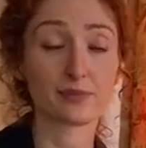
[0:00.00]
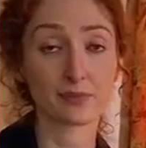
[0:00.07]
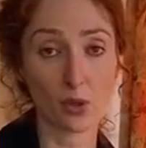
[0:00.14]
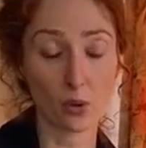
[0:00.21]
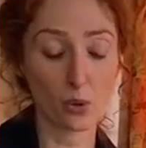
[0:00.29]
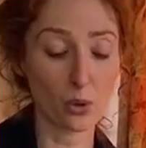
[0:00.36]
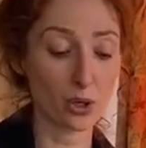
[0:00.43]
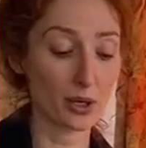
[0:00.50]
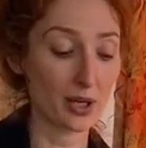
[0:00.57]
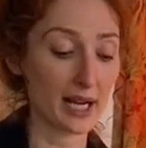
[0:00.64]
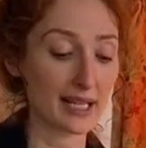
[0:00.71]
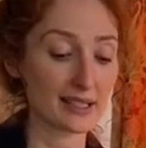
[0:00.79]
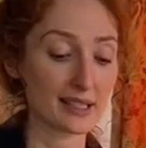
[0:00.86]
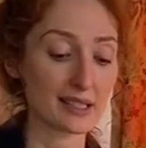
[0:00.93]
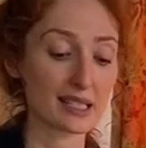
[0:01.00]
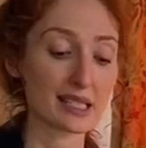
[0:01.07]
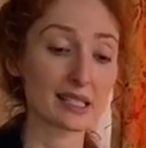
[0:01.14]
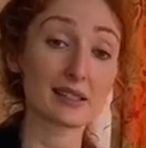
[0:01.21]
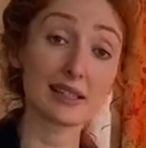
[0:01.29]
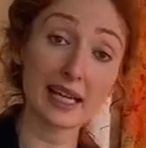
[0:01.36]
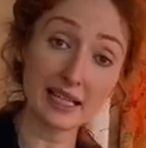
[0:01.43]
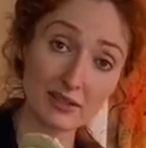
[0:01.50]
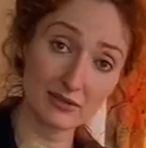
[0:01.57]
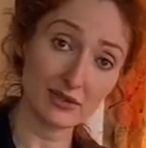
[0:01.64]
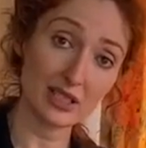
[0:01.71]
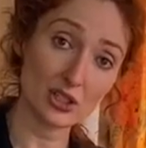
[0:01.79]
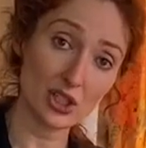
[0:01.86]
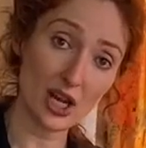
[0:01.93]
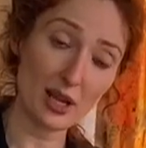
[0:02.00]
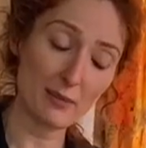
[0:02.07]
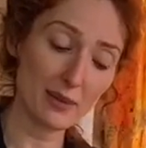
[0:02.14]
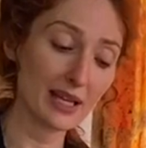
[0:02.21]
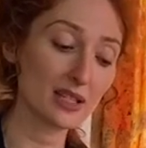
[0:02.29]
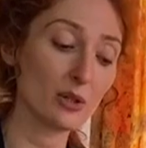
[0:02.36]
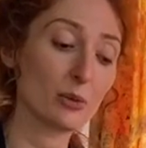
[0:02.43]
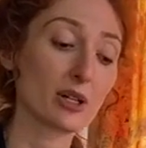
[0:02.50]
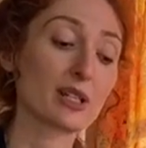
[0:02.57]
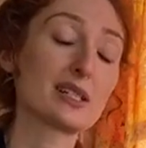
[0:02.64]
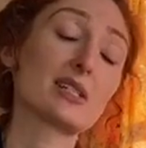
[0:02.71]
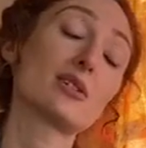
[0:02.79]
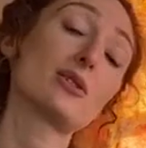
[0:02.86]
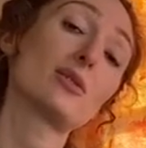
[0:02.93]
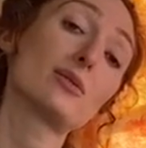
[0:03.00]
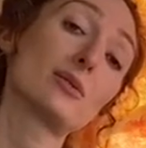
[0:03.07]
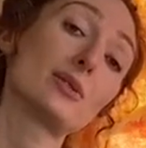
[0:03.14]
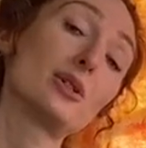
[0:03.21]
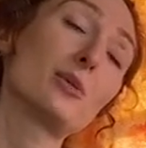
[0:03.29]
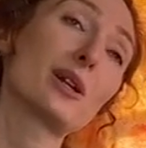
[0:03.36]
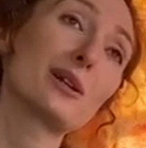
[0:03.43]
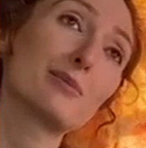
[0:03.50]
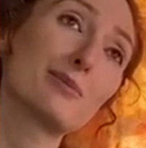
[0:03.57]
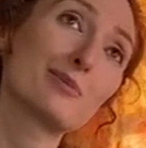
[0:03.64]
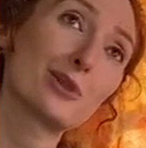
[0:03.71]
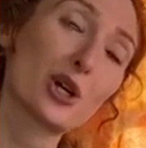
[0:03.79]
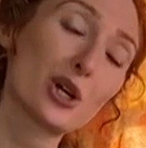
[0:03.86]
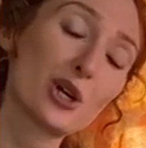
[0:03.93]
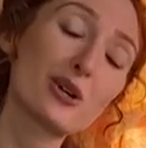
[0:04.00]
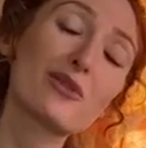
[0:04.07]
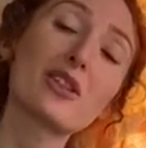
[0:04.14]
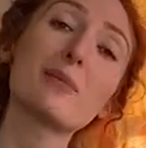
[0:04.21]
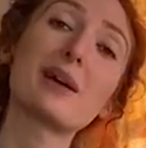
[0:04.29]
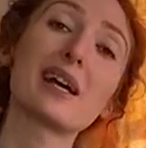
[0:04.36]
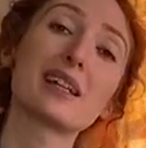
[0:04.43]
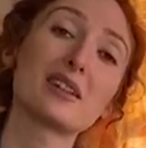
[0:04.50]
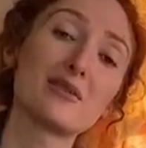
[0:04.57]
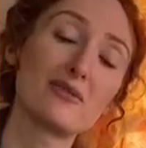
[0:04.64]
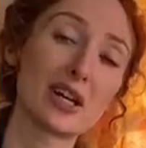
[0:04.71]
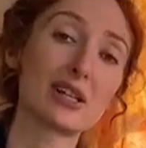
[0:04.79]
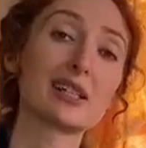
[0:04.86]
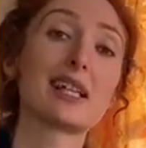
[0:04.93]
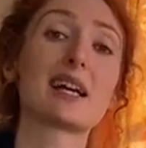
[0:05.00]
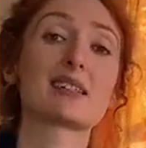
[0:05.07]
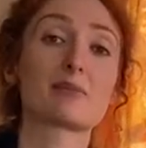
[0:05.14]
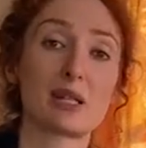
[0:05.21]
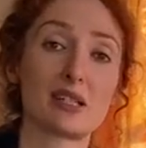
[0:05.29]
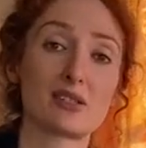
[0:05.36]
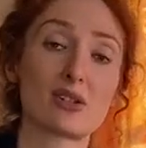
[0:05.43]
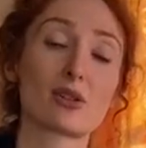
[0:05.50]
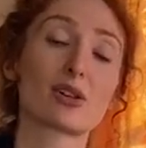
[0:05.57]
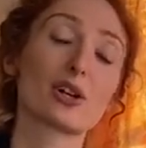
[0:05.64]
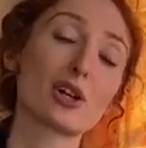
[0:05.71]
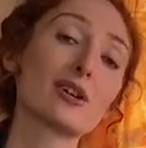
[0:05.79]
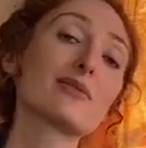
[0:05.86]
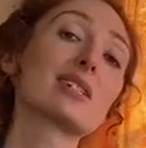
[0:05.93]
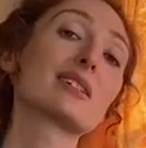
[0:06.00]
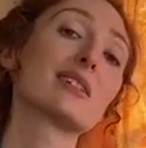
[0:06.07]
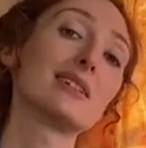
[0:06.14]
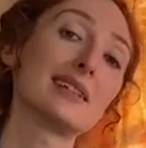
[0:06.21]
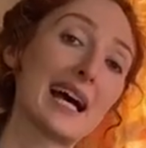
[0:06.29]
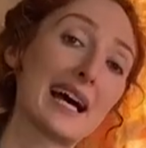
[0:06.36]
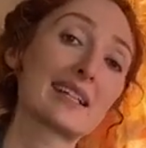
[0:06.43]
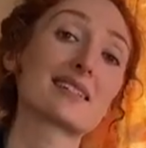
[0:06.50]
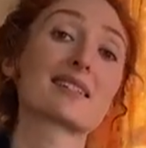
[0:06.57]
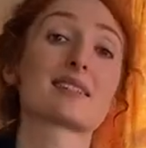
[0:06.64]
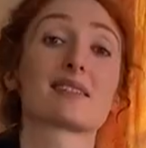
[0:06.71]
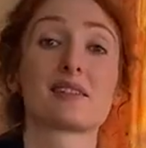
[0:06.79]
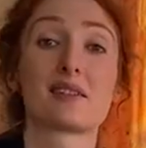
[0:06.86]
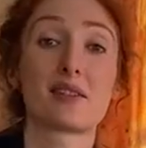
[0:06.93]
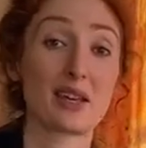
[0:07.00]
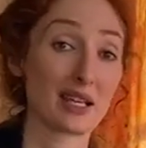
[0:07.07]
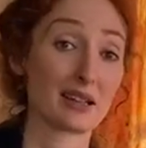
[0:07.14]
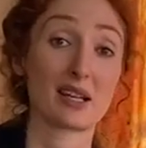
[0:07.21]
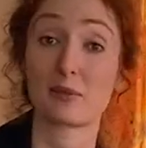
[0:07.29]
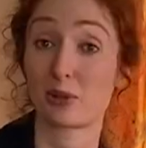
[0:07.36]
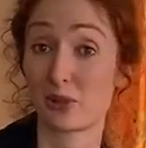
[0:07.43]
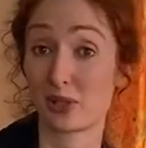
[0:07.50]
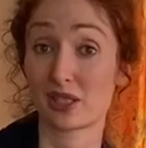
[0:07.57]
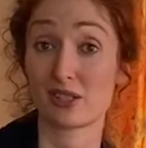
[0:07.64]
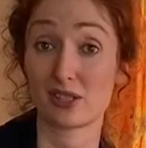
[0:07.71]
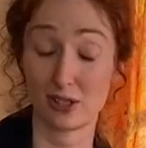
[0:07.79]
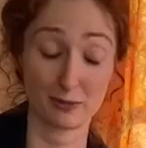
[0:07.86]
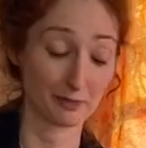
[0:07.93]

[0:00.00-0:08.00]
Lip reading: or as a slight V shape, and you want to curve them at the very last minute. So the curve is the last thing that I'm going to do.